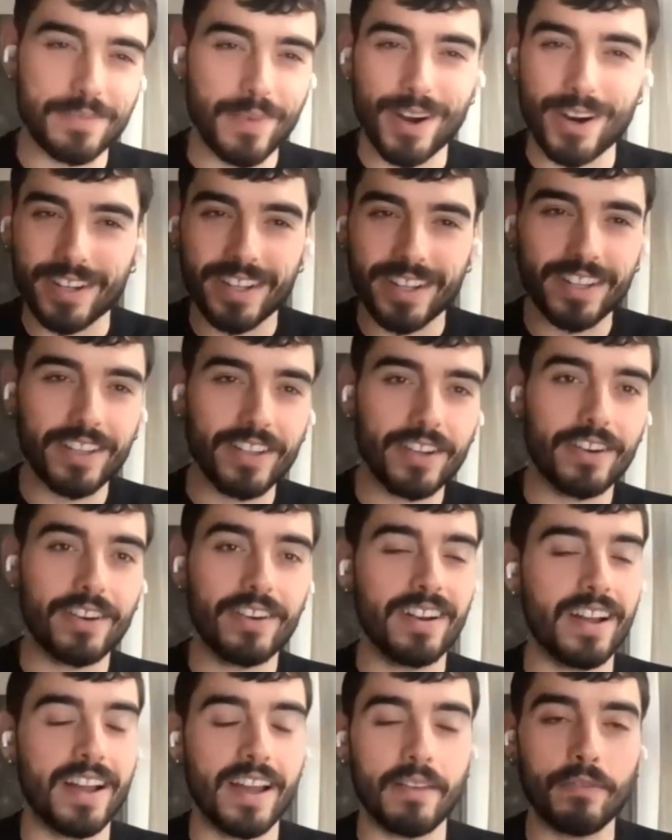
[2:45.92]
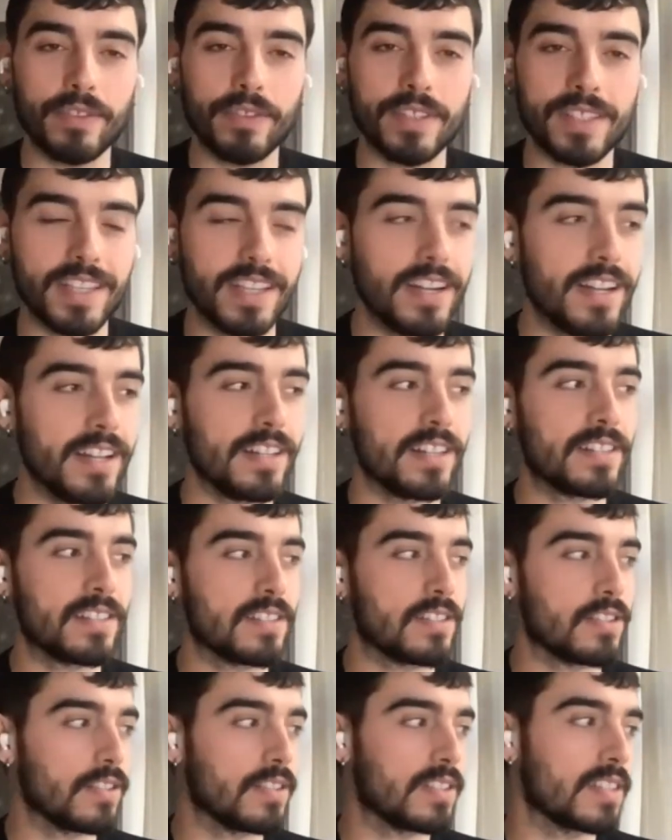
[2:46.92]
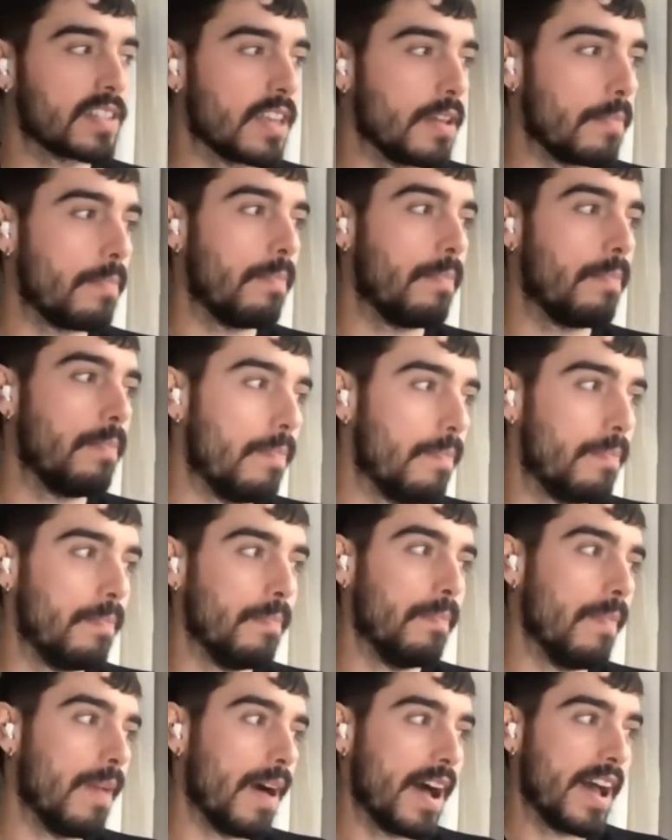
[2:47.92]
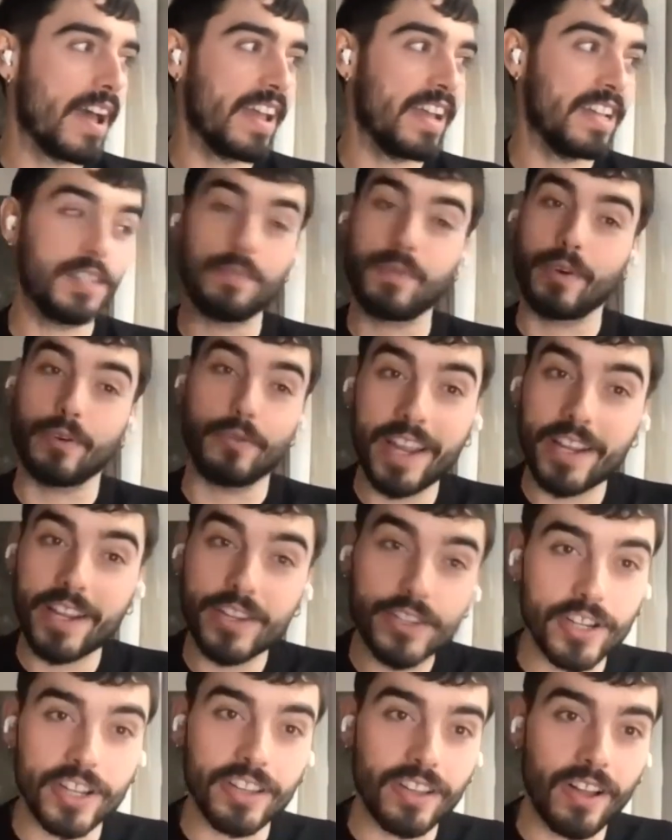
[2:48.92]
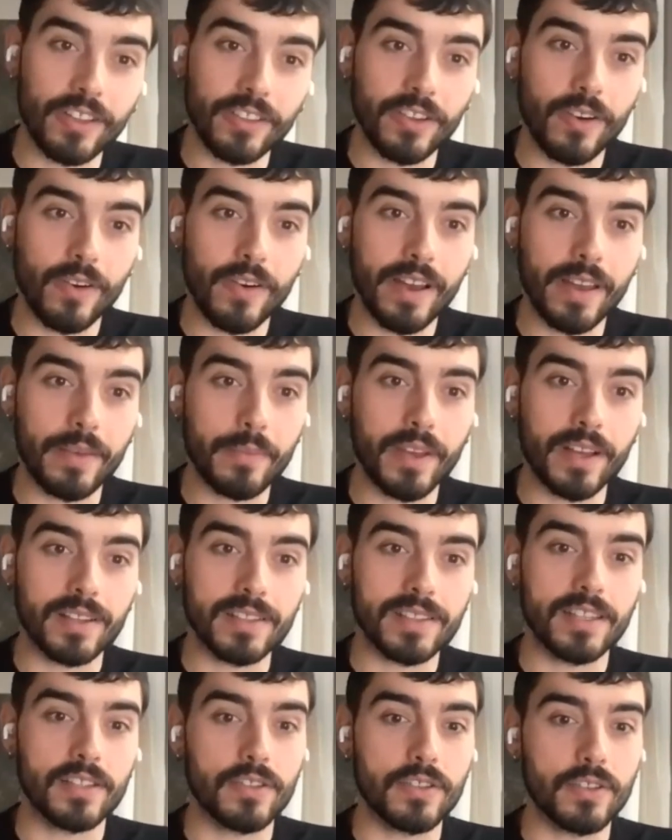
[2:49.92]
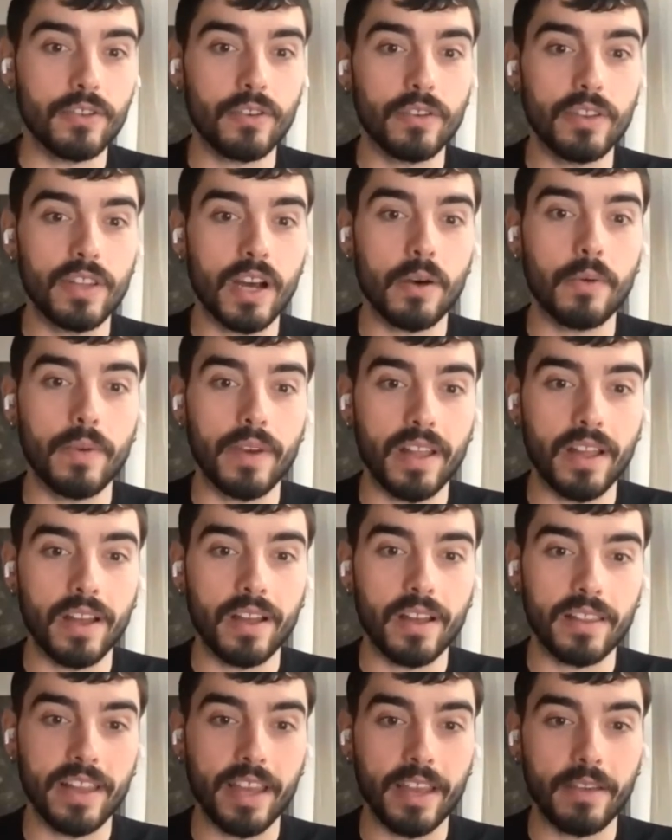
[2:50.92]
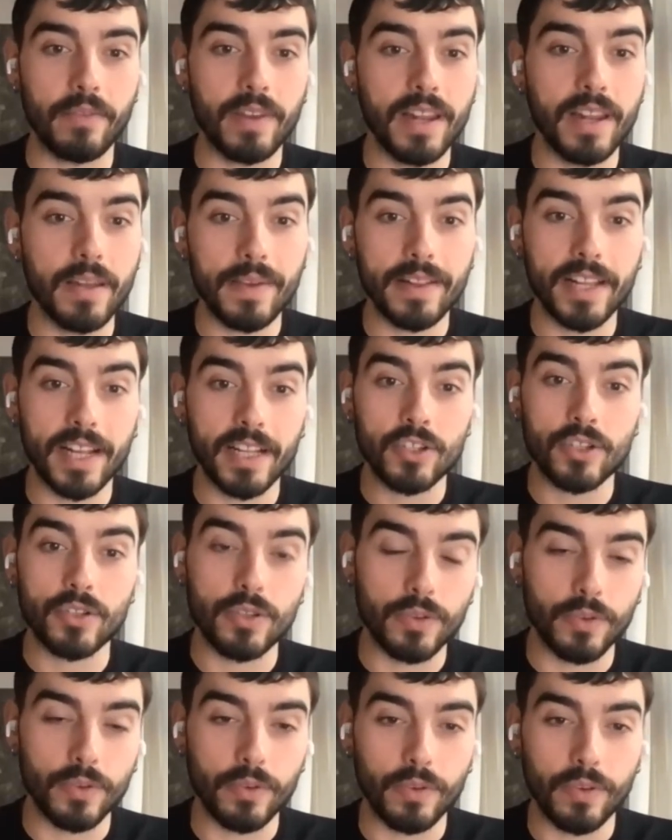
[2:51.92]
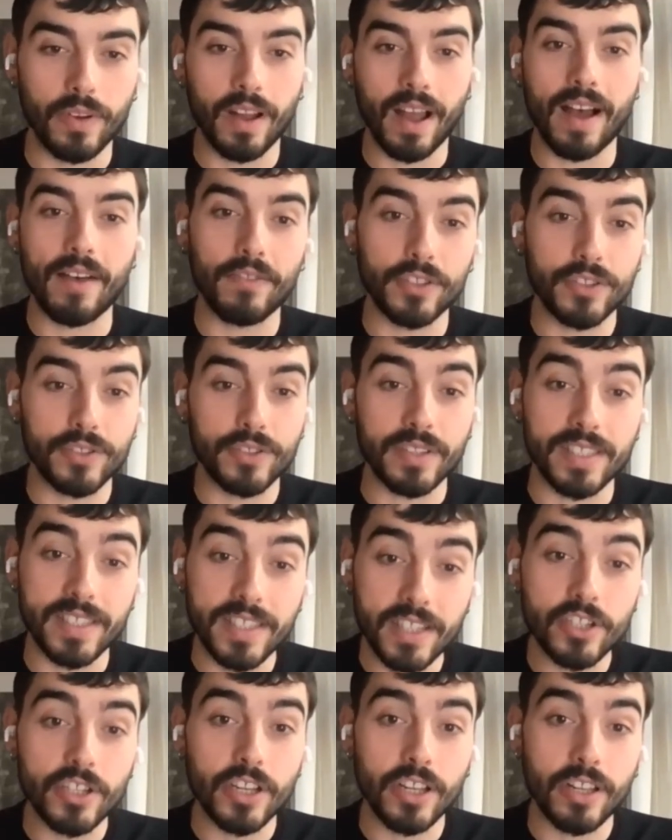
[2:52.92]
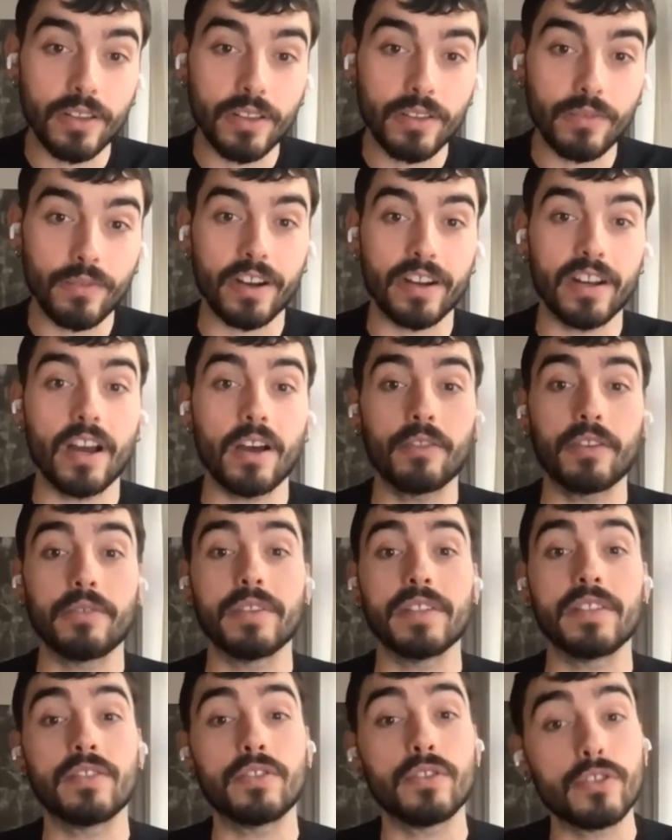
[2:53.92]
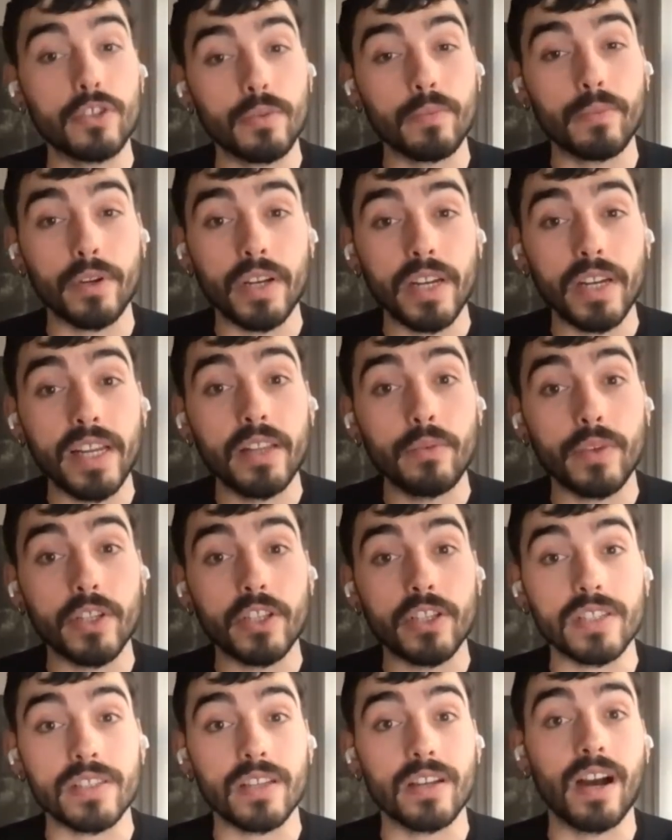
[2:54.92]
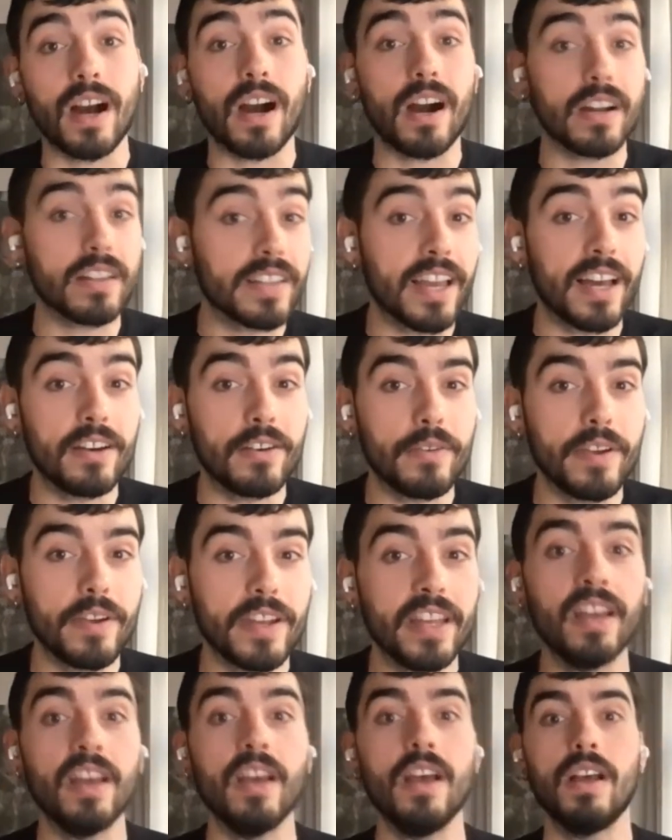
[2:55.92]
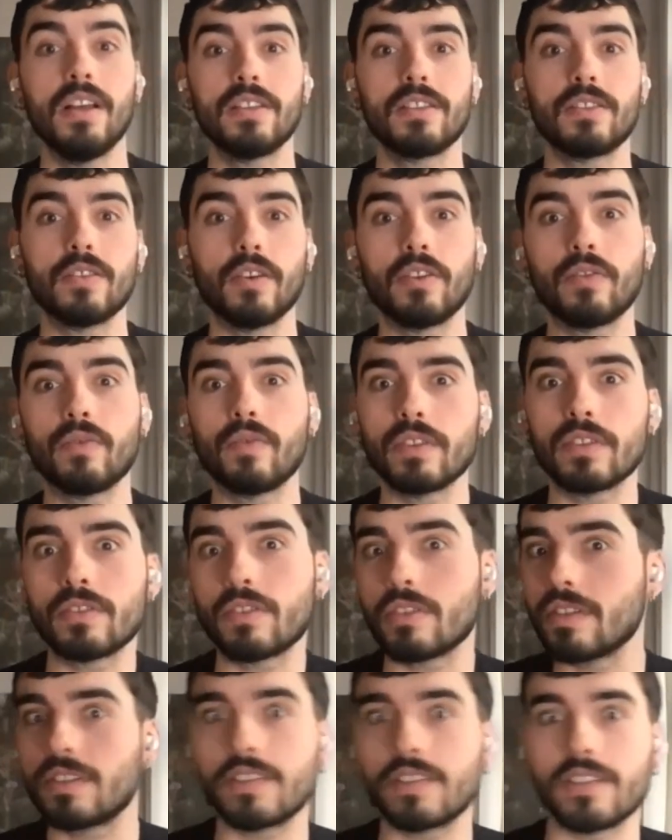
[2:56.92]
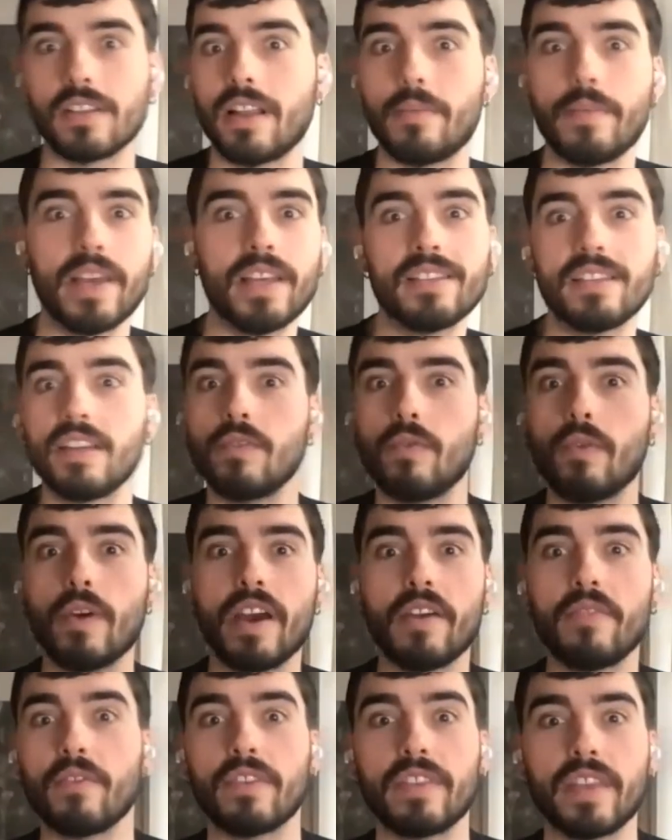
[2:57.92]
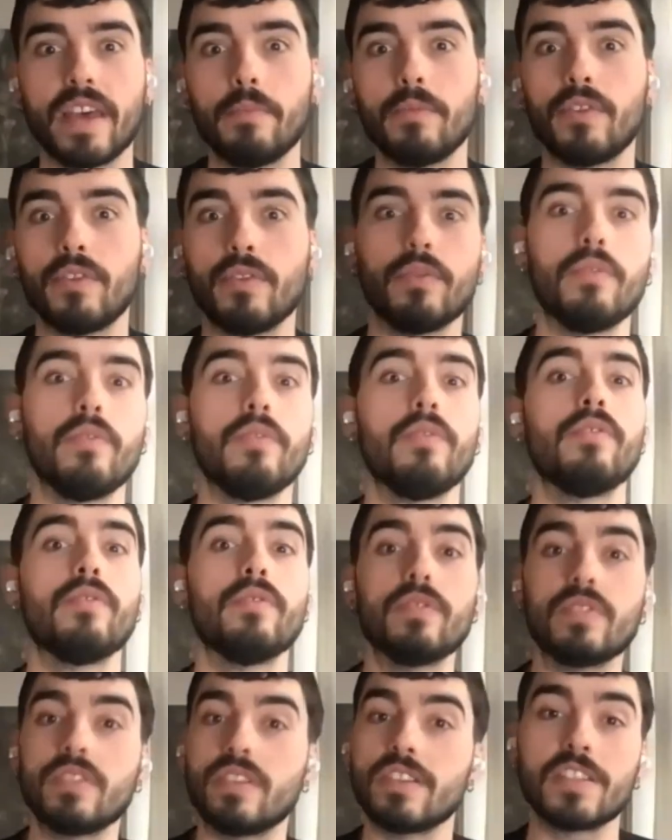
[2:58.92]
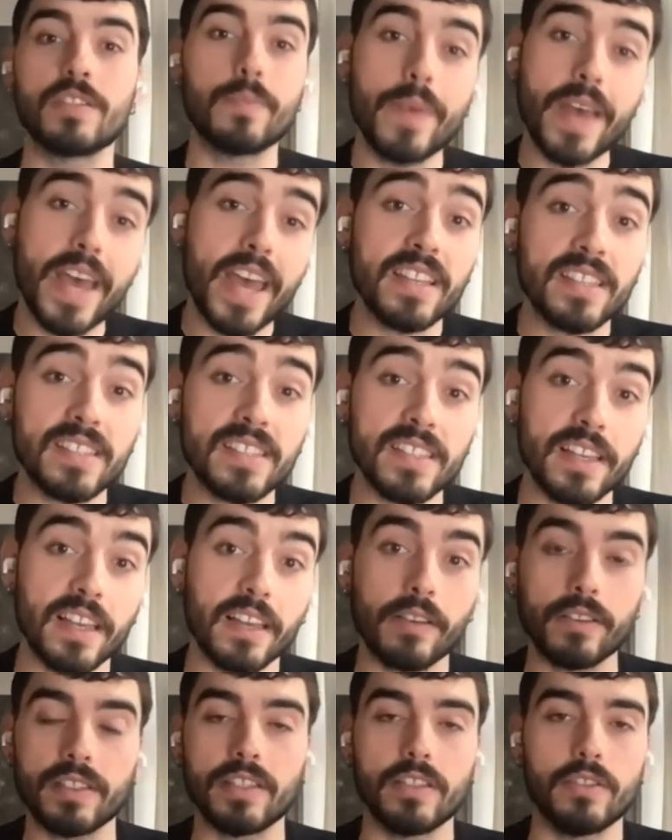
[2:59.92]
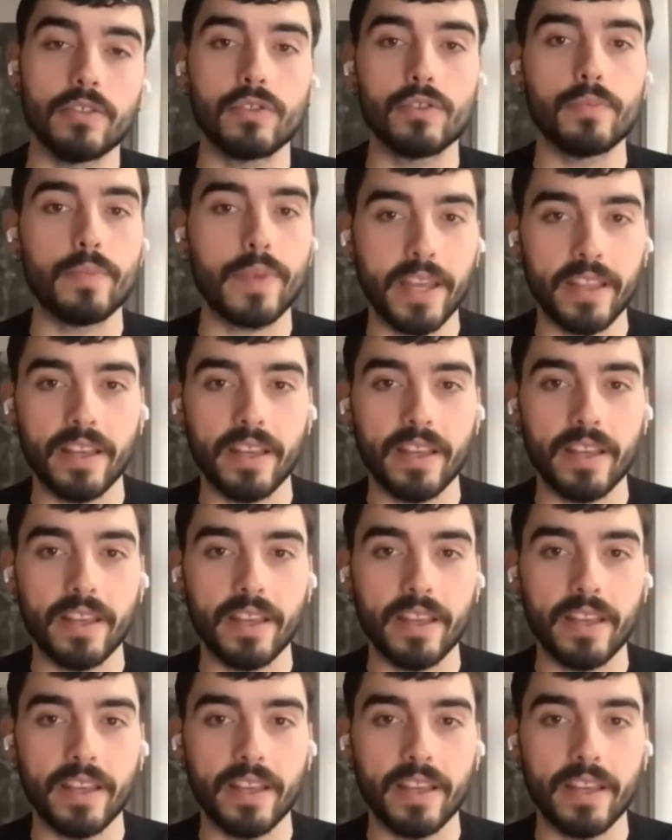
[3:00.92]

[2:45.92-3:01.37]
as bartender i would say that it's just keep my inspiration ongoing because as you know now uh, they really managed to have a transition where now there is studio berlin which is an art gallery so it was just an amazing way for them to use the space and continue to